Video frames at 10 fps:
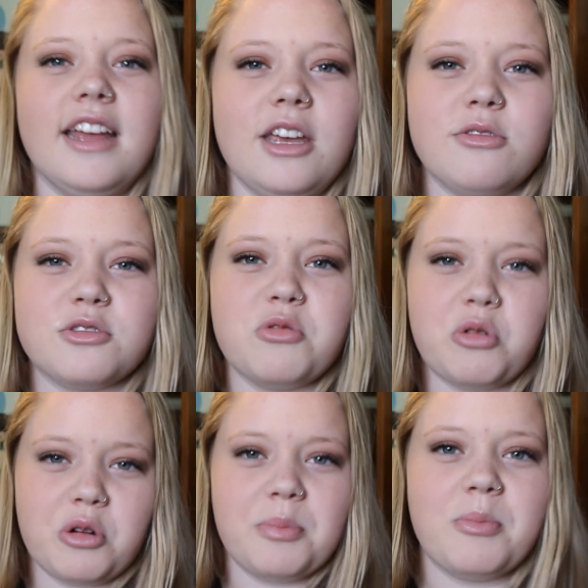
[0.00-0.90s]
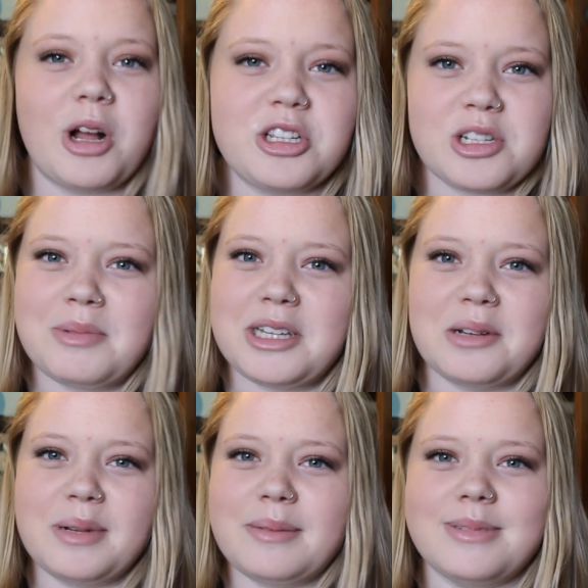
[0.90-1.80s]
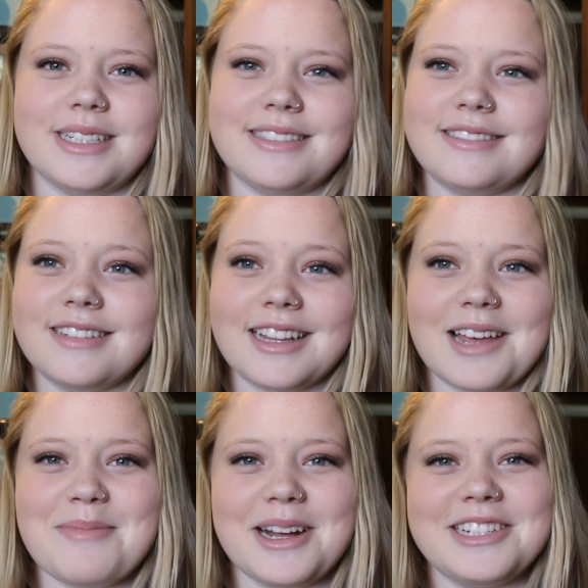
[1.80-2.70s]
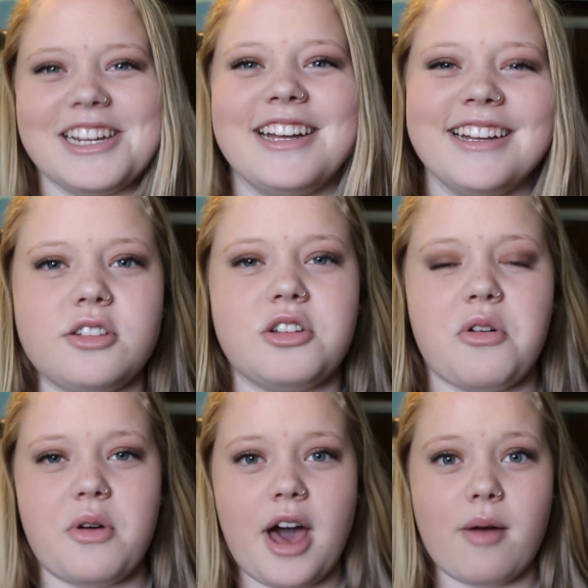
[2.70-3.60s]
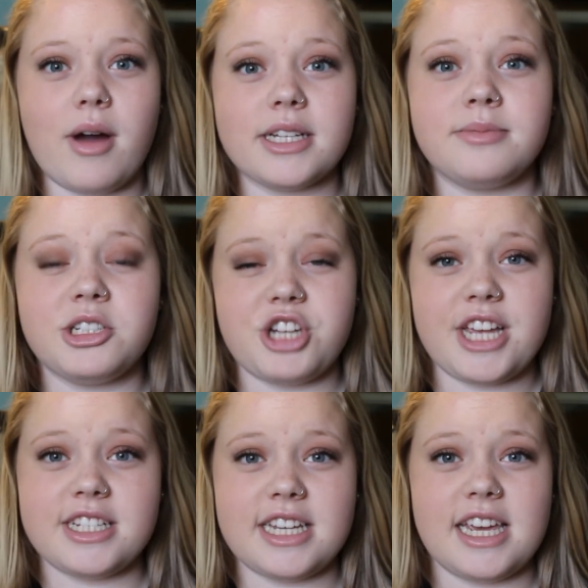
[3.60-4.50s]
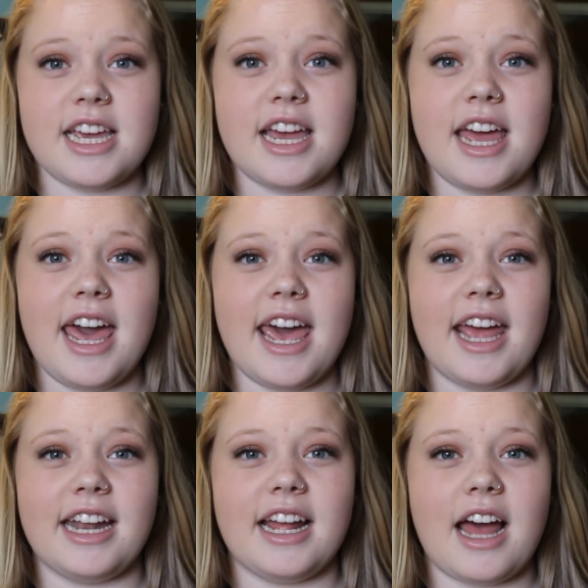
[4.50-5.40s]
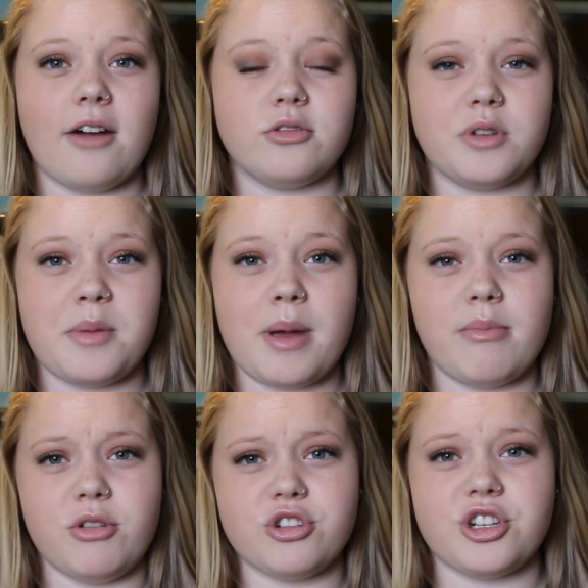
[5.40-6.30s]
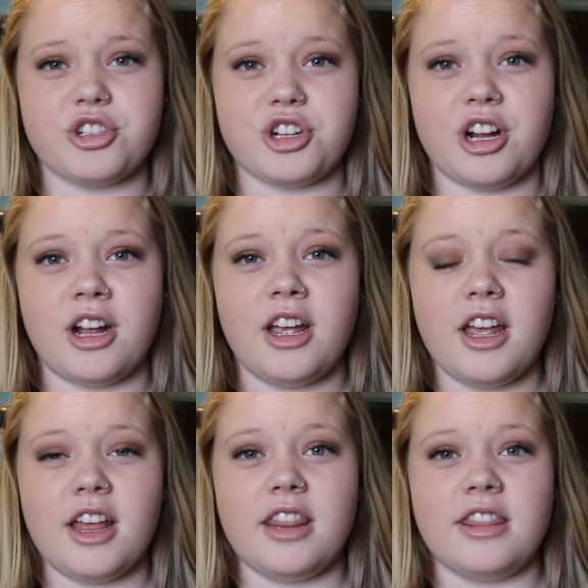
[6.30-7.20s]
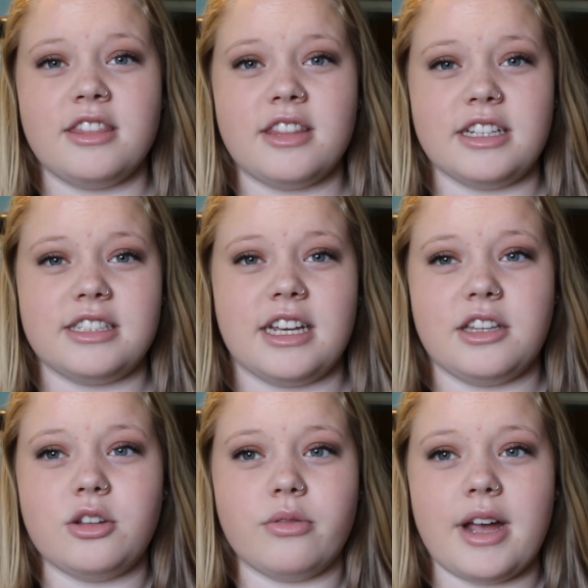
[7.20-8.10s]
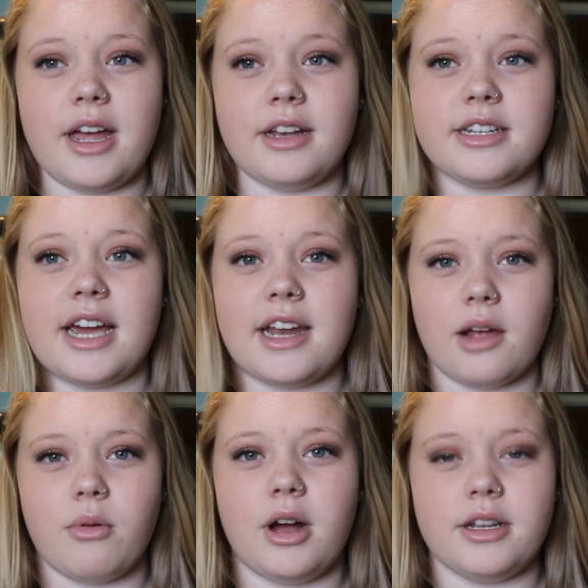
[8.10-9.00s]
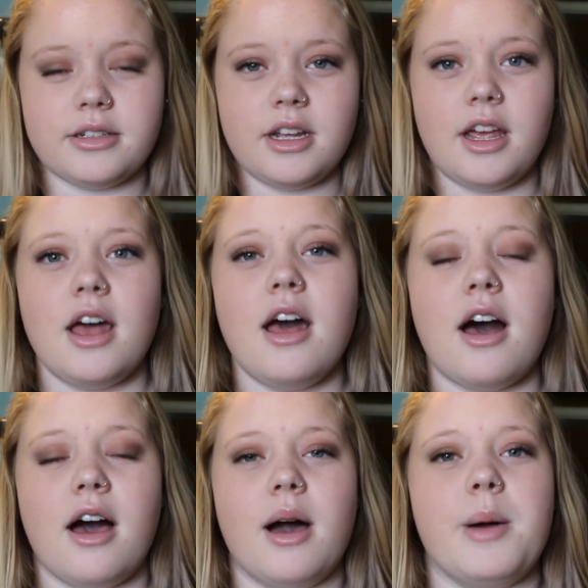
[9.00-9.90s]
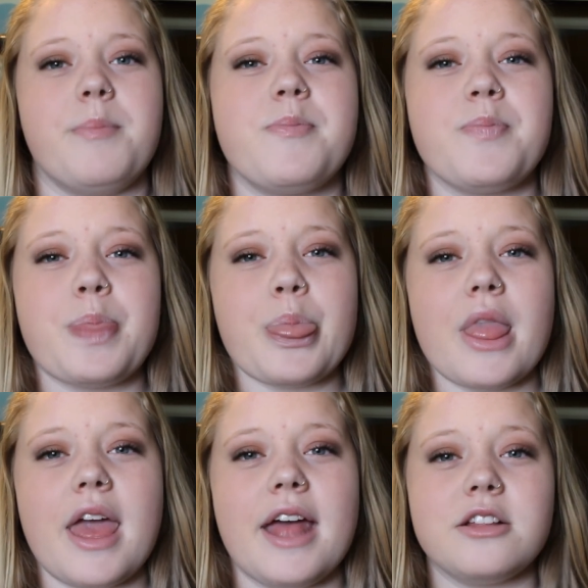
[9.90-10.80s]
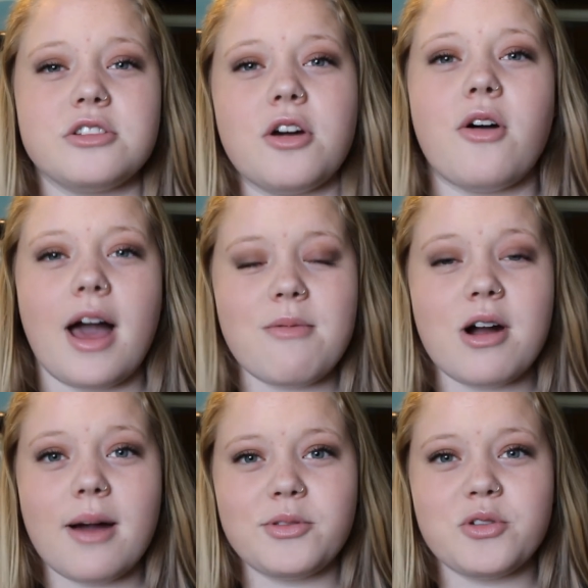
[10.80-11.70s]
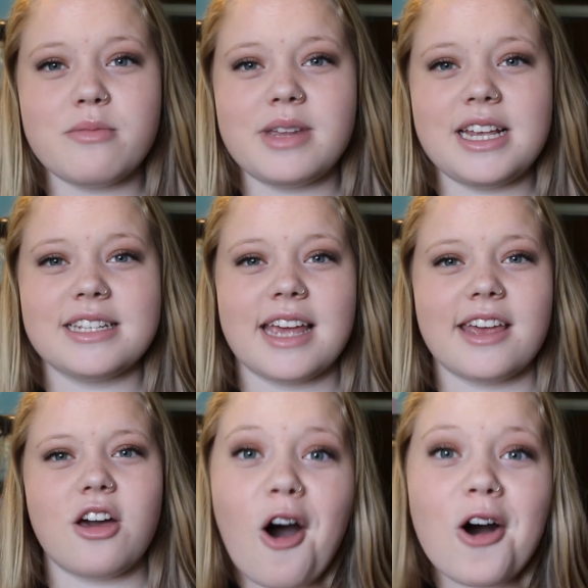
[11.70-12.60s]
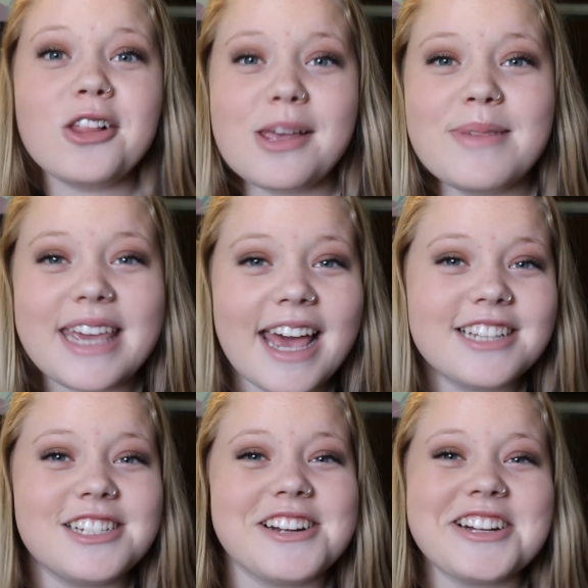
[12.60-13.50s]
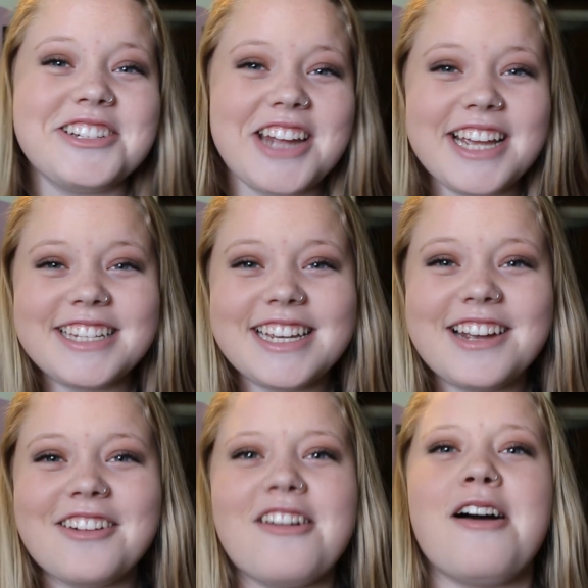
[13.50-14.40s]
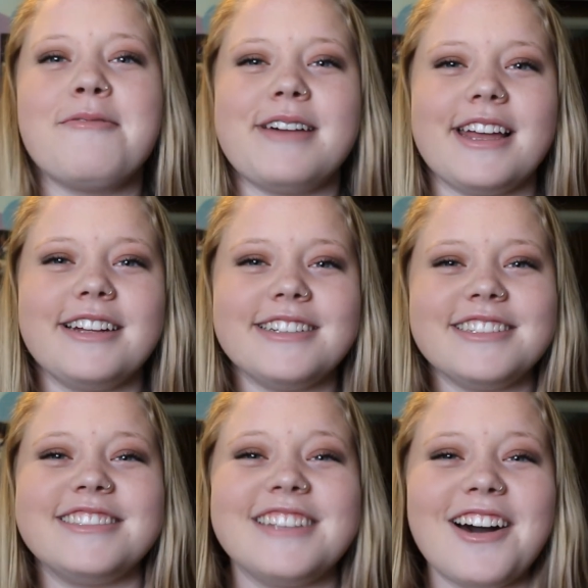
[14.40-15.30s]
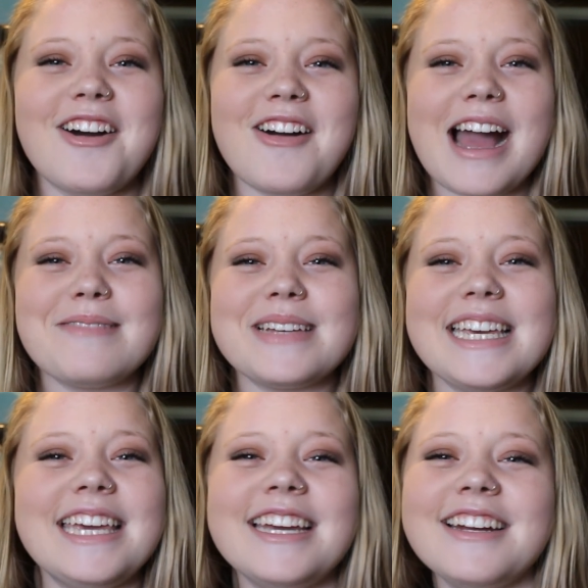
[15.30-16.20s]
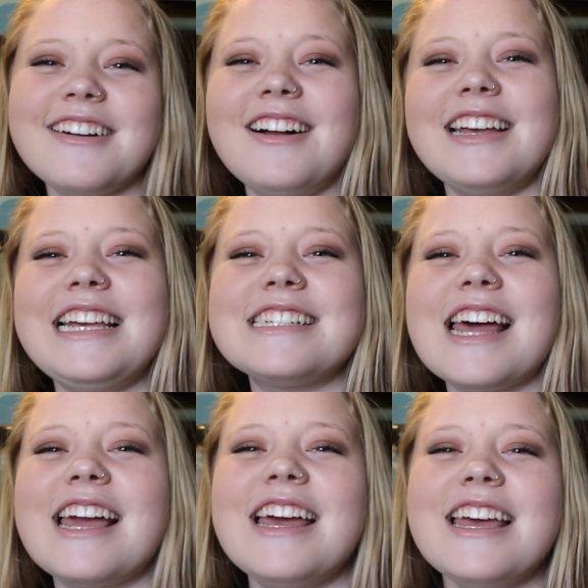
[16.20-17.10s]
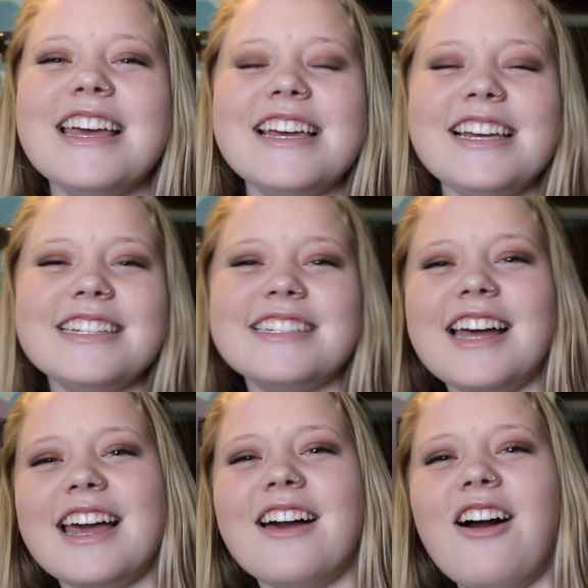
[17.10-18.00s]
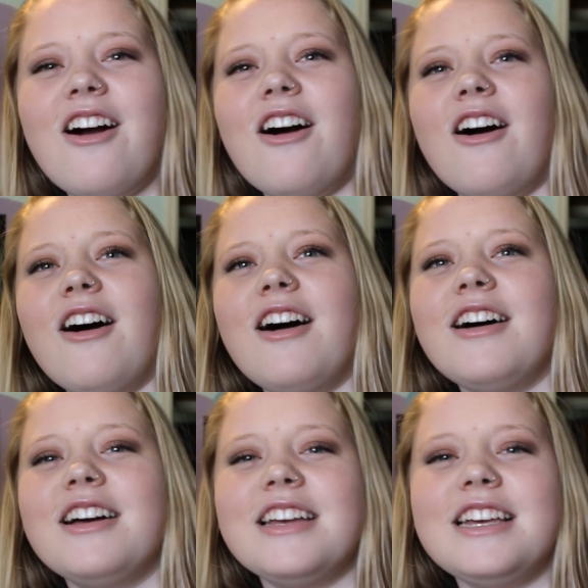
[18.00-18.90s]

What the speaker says: he was cool. Watched him a little bit, but not that much. So I walked up to Jc, and I was wearing my Bushka shirt. That's like the red tie-dye one. And so I walk up to him, and he's like, oh, let me guess, you're a Jc girl. I'm like, no, I'm a Kian girl. He's like, aw.